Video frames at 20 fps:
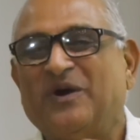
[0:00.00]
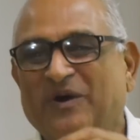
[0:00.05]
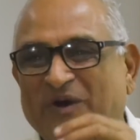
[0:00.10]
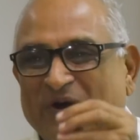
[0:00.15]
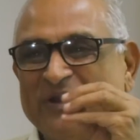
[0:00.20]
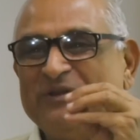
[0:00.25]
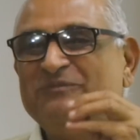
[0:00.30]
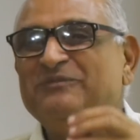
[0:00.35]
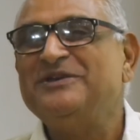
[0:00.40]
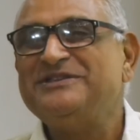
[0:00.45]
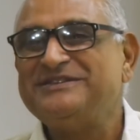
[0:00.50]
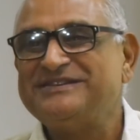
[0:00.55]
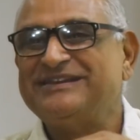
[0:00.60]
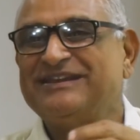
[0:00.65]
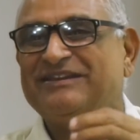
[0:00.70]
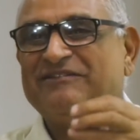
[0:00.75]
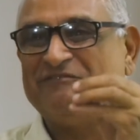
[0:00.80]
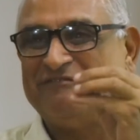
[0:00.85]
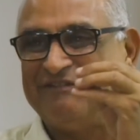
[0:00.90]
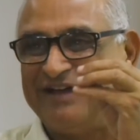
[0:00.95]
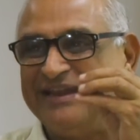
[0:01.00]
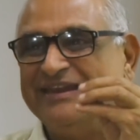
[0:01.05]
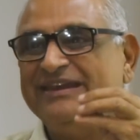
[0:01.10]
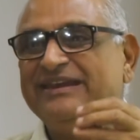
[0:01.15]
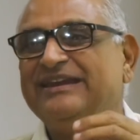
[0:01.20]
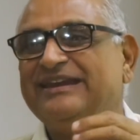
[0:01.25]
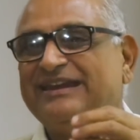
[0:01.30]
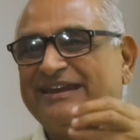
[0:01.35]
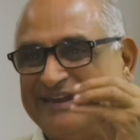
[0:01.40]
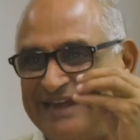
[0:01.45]
almost
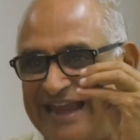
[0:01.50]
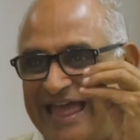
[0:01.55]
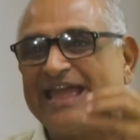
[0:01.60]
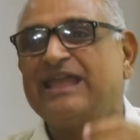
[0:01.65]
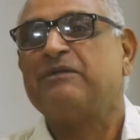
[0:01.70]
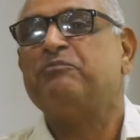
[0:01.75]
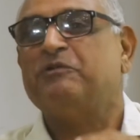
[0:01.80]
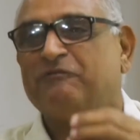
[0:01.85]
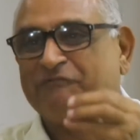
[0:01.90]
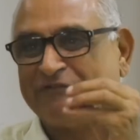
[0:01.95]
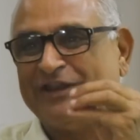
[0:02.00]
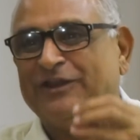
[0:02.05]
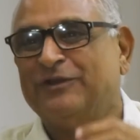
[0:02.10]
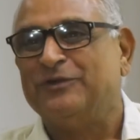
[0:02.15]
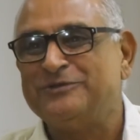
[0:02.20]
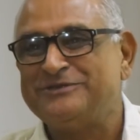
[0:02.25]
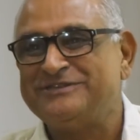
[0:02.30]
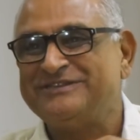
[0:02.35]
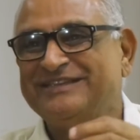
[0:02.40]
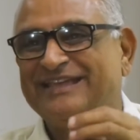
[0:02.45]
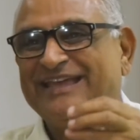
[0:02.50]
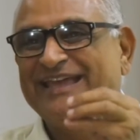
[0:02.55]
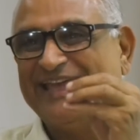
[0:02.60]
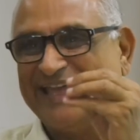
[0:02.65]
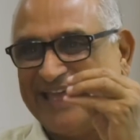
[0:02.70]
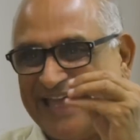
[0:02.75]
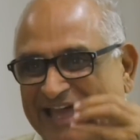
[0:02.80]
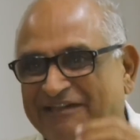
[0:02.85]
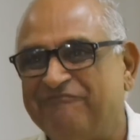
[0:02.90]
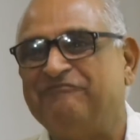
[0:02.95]
one lakh buffaloes
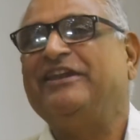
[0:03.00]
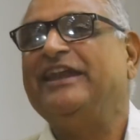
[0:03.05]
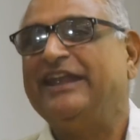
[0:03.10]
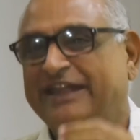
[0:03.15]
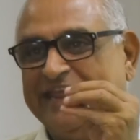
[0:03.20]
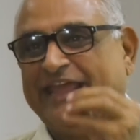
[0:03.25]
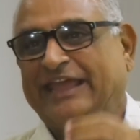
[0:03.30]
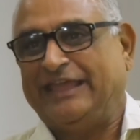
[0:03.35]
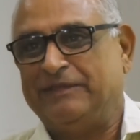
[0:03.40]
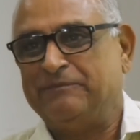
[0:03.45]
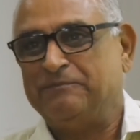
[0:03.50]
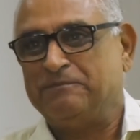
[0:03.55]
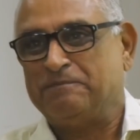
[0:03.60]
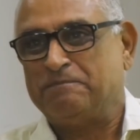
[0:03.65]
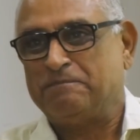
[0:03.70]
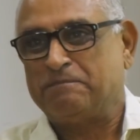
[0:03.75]
every day.